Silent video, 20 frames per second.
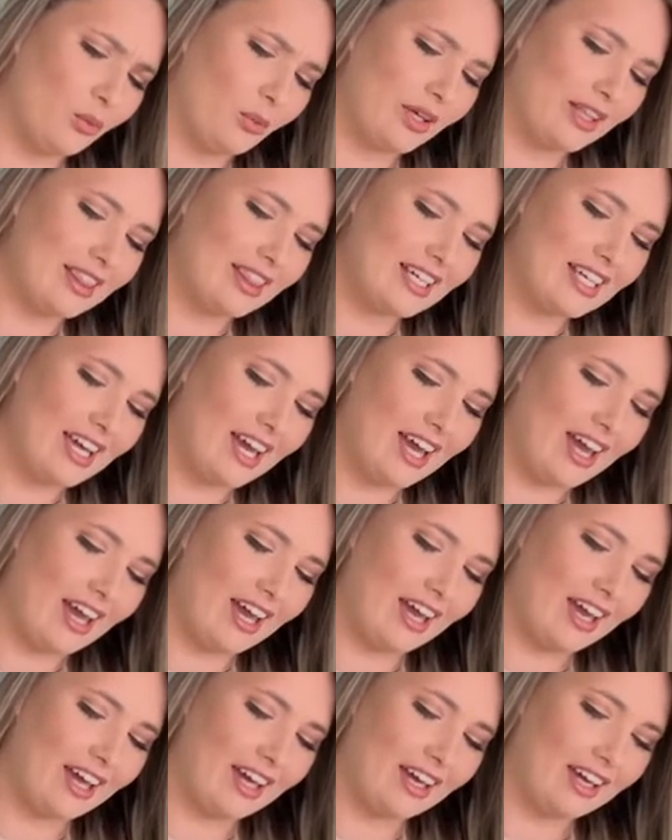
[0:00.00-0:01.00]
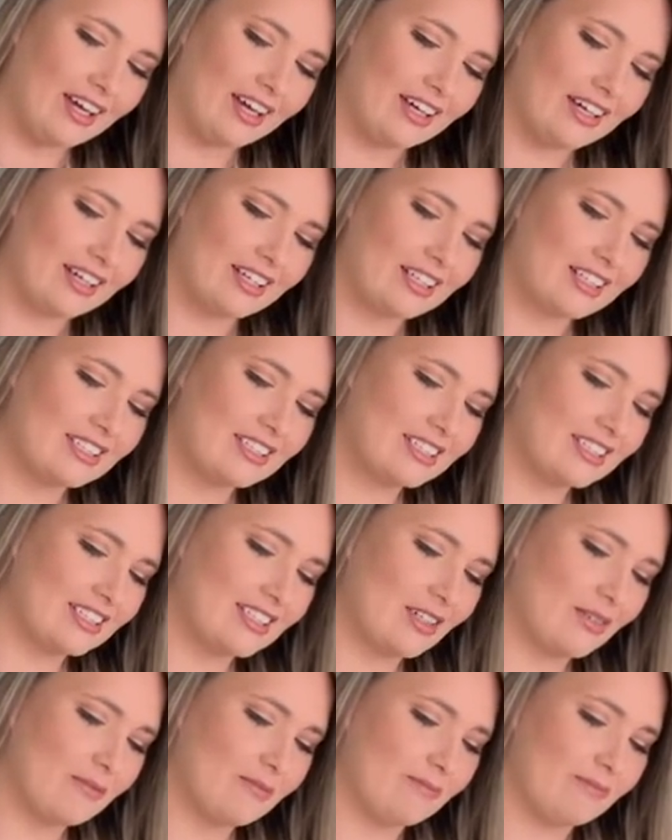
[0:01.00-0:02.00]
with the eggs.
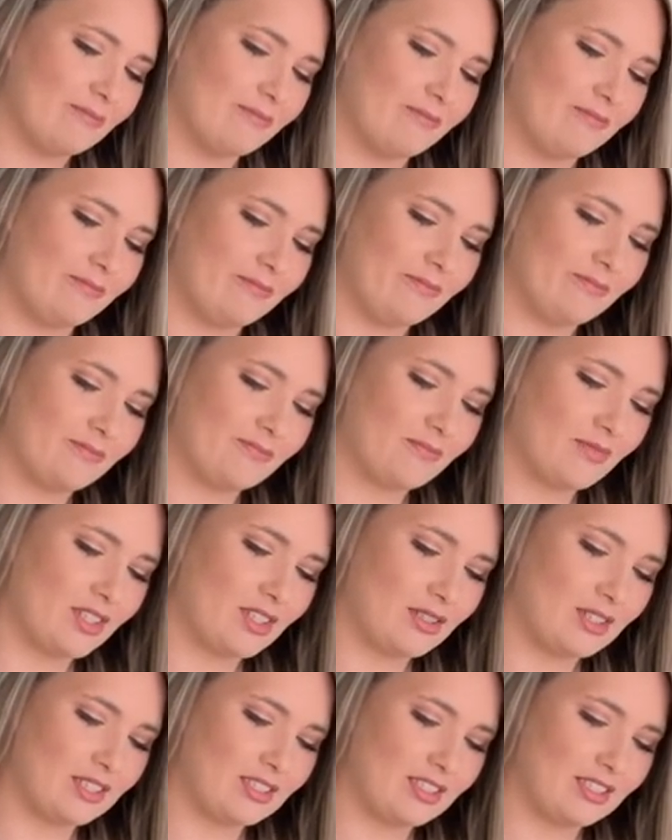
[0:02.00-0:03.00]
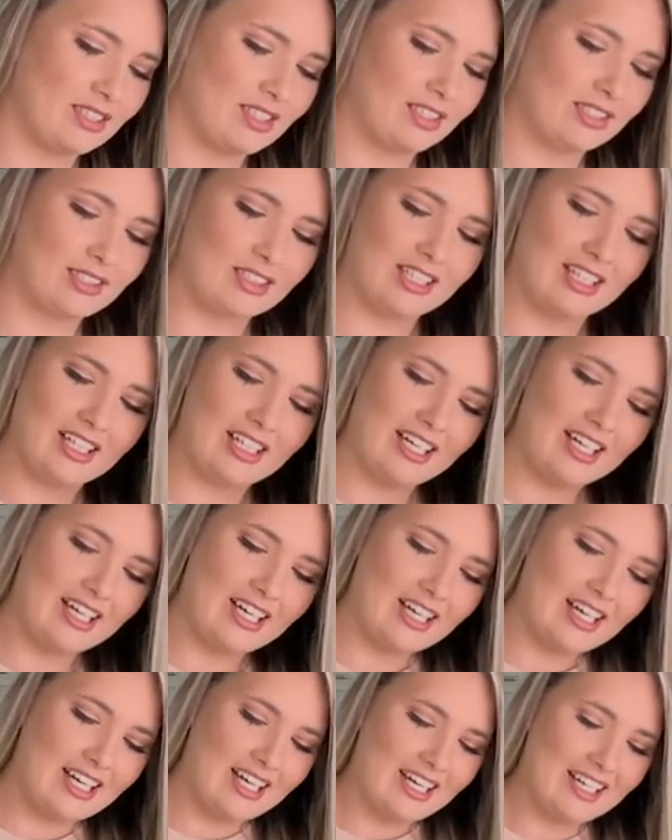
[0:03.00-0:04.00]
Mm.
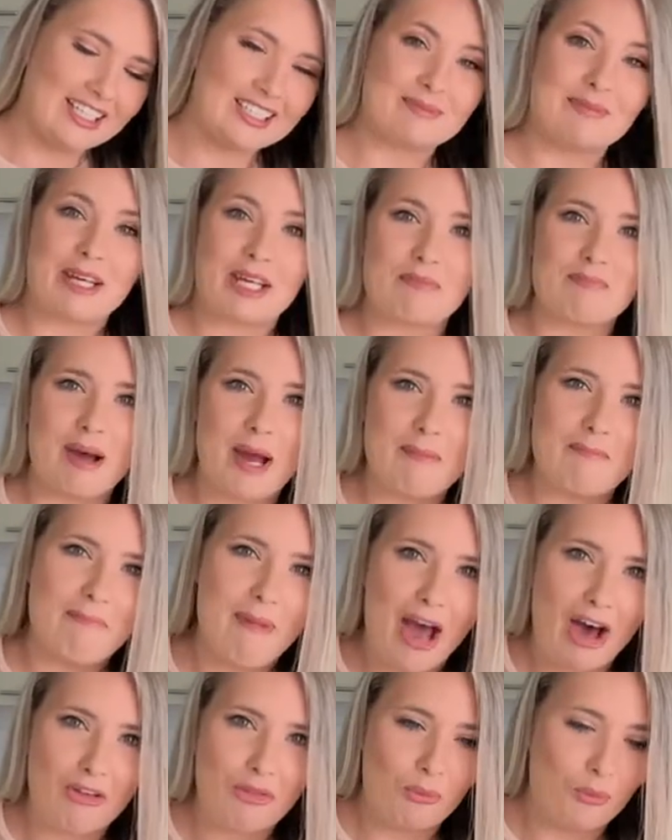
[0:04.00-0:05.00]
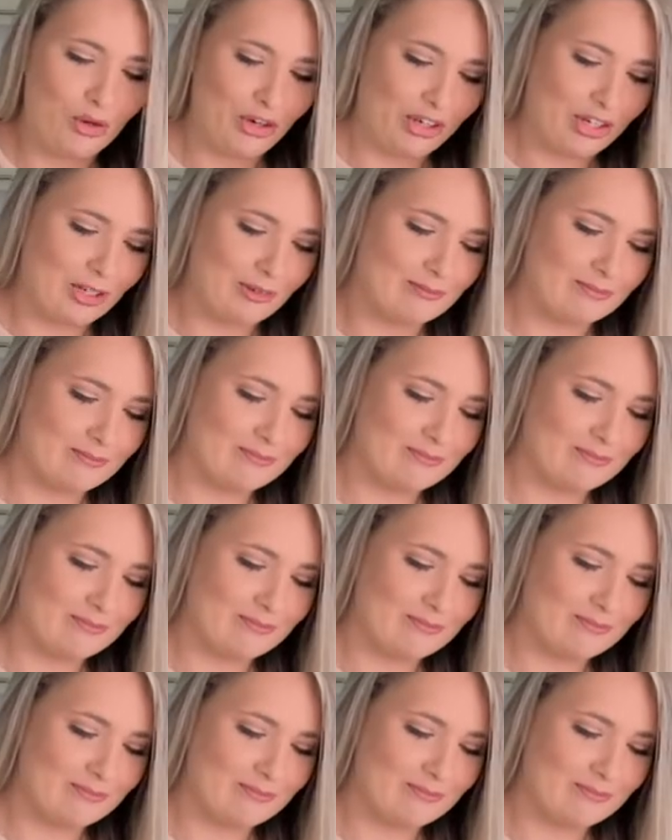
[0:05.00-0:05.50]
It's making my mouth water.